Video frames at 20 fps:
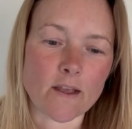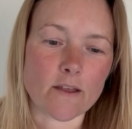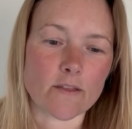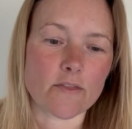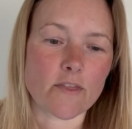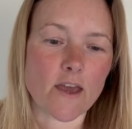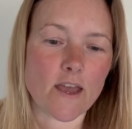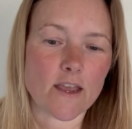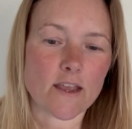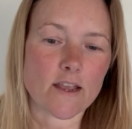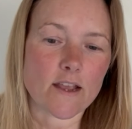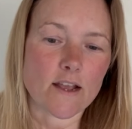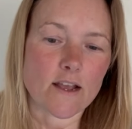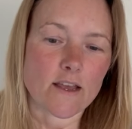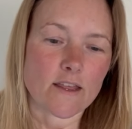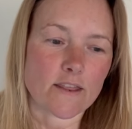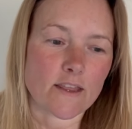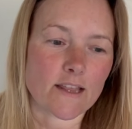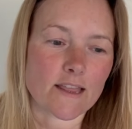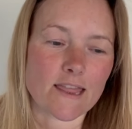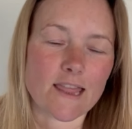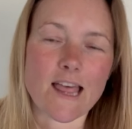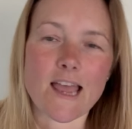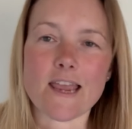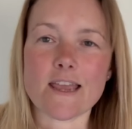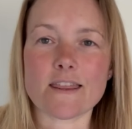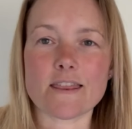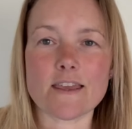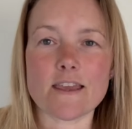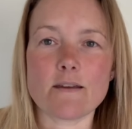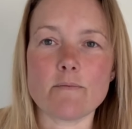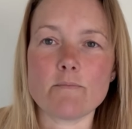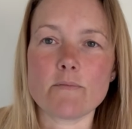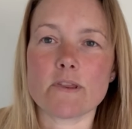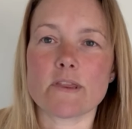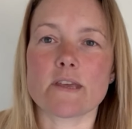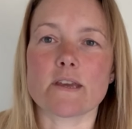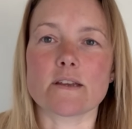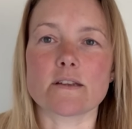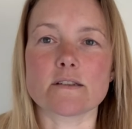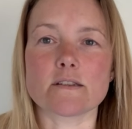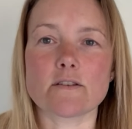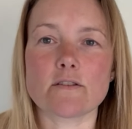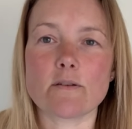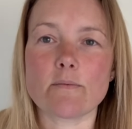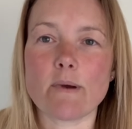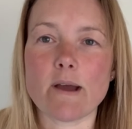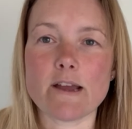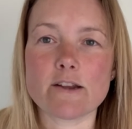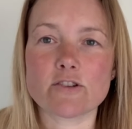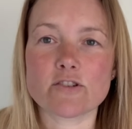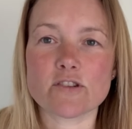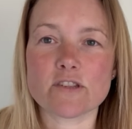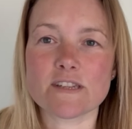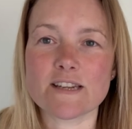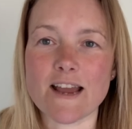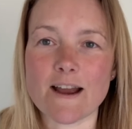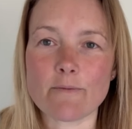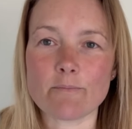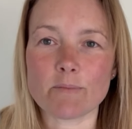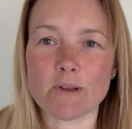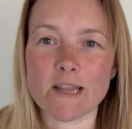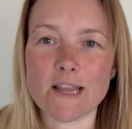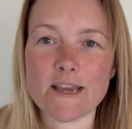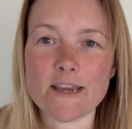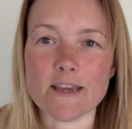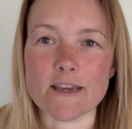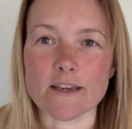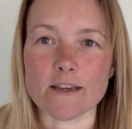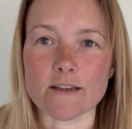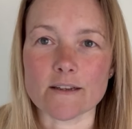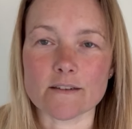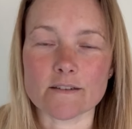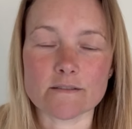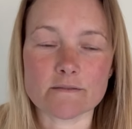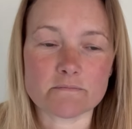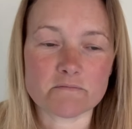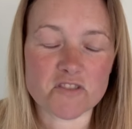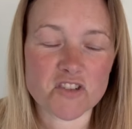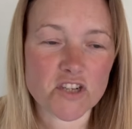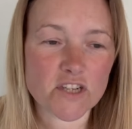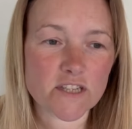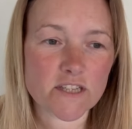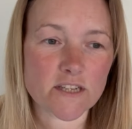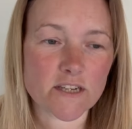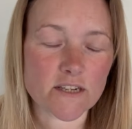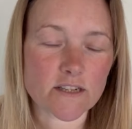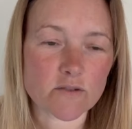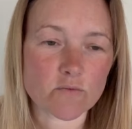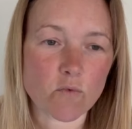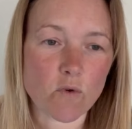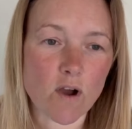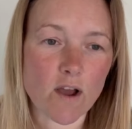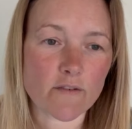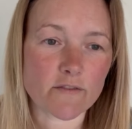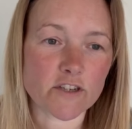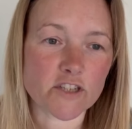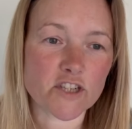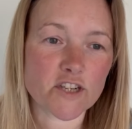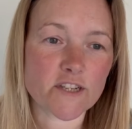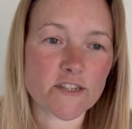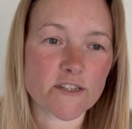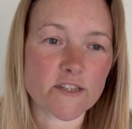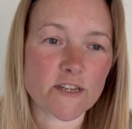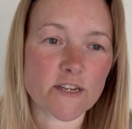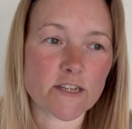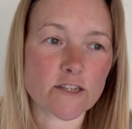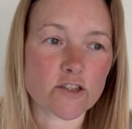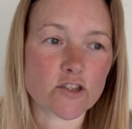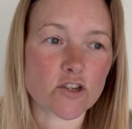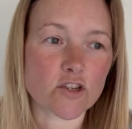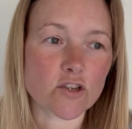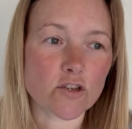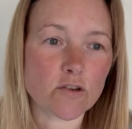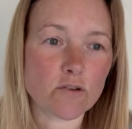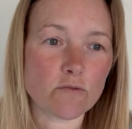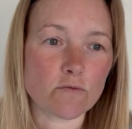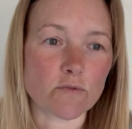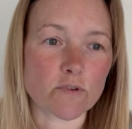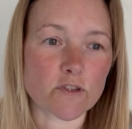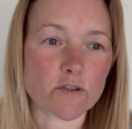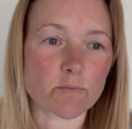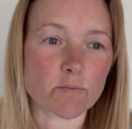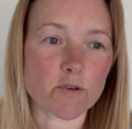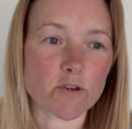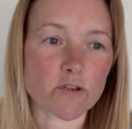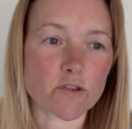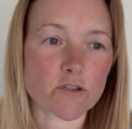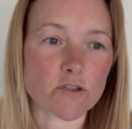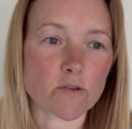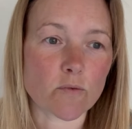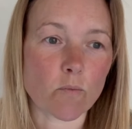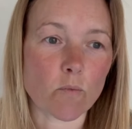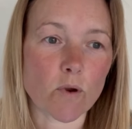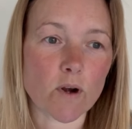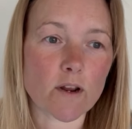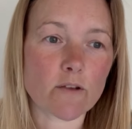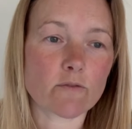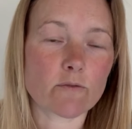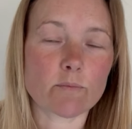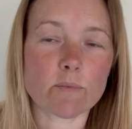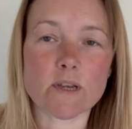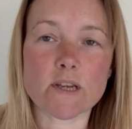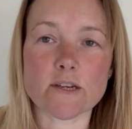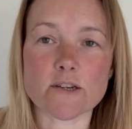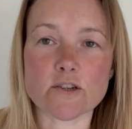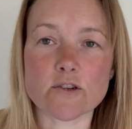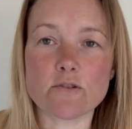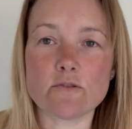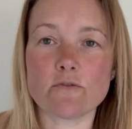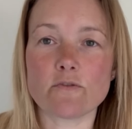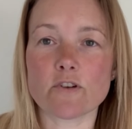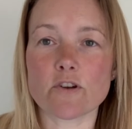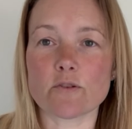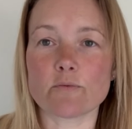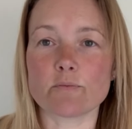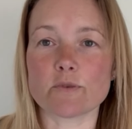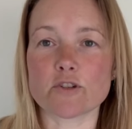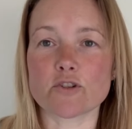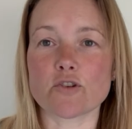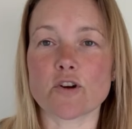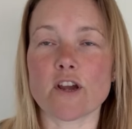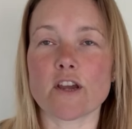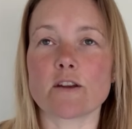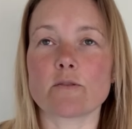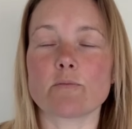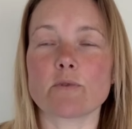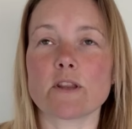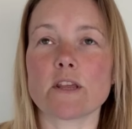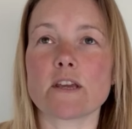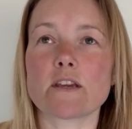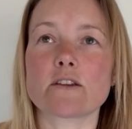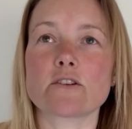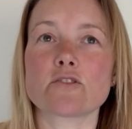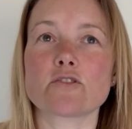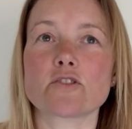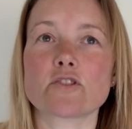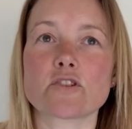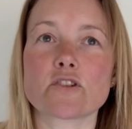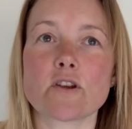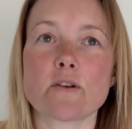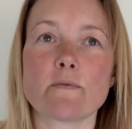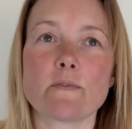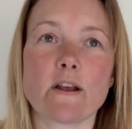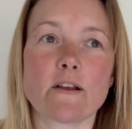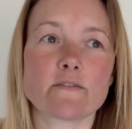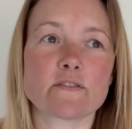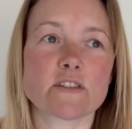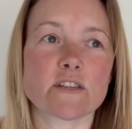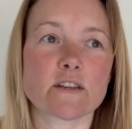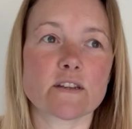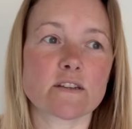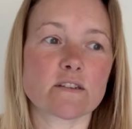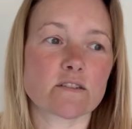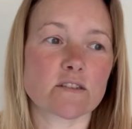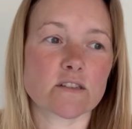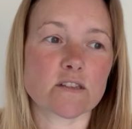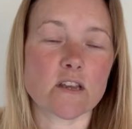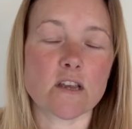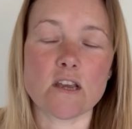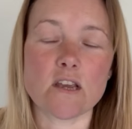they they like the empathy so they might just downplay it and cheating is whatever cheating is to you as a person whatever makes you feel betrayed but they can just turn around and say it's